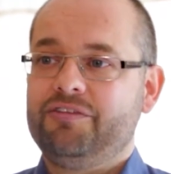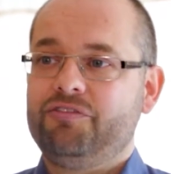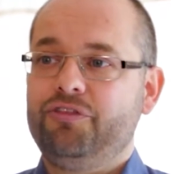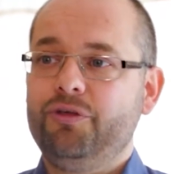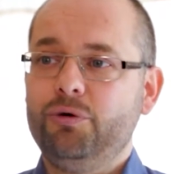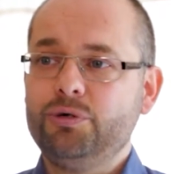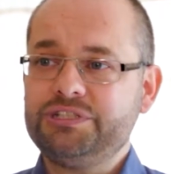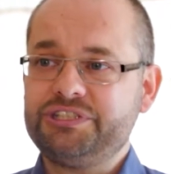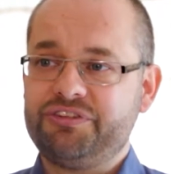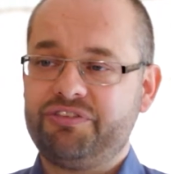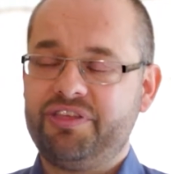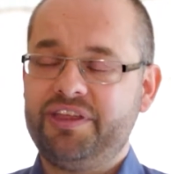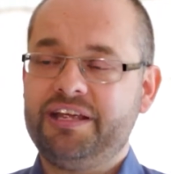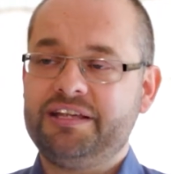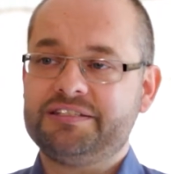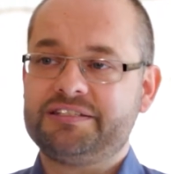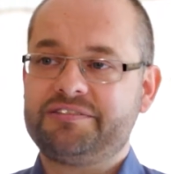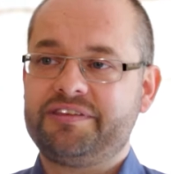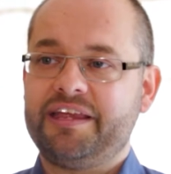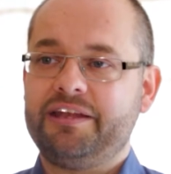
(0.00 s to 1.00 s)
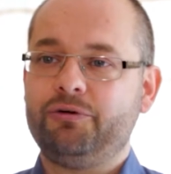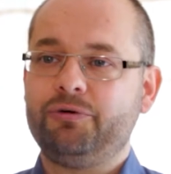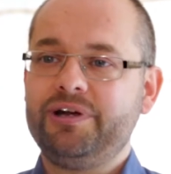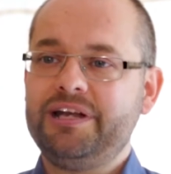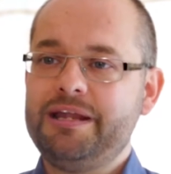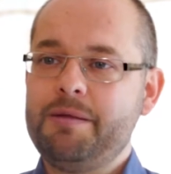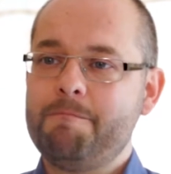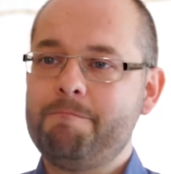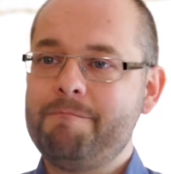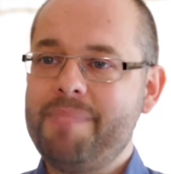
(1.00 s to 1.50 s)
those things that
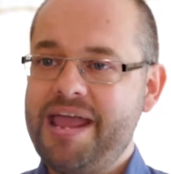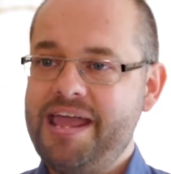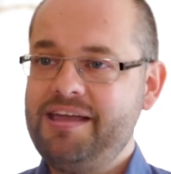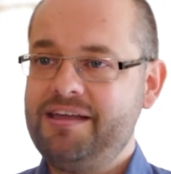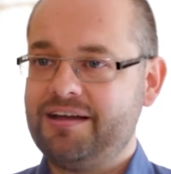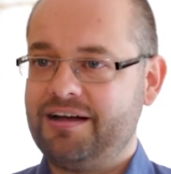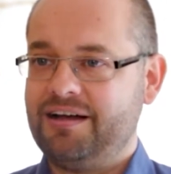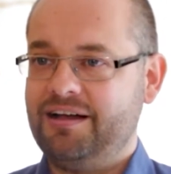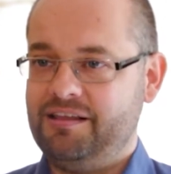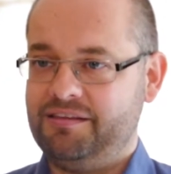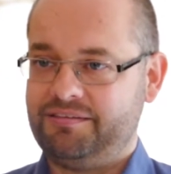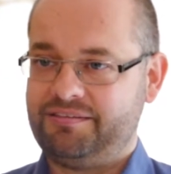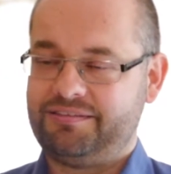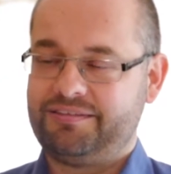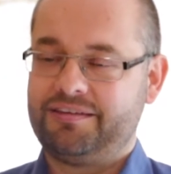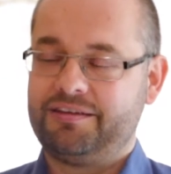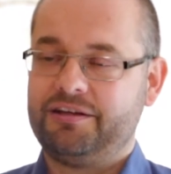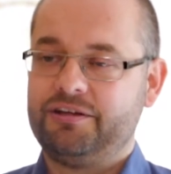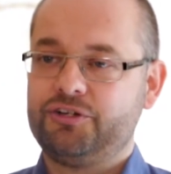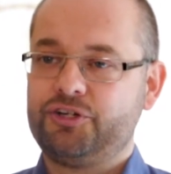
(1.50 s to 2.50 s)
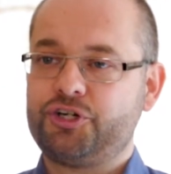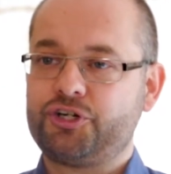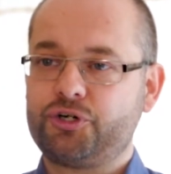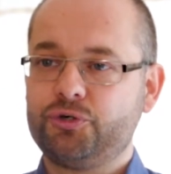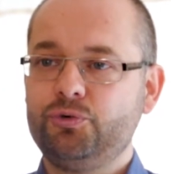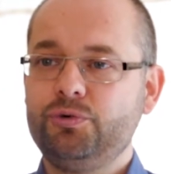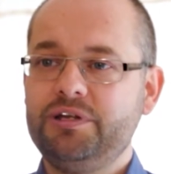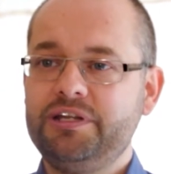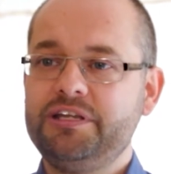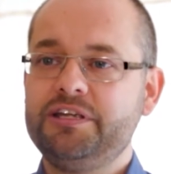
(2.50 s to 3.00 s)
really make us
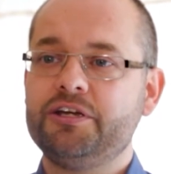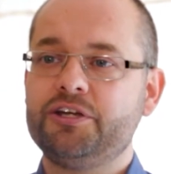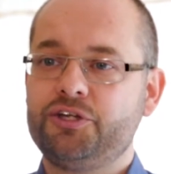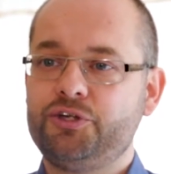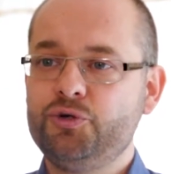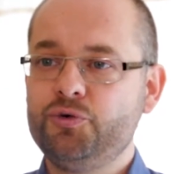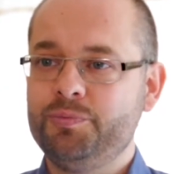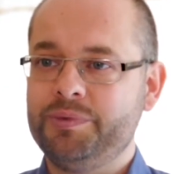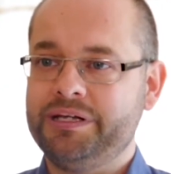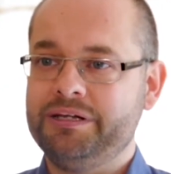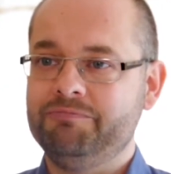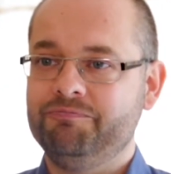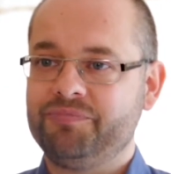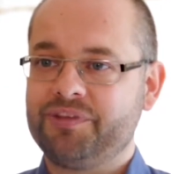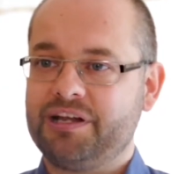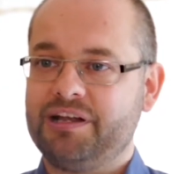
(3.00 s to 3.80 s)
truly human,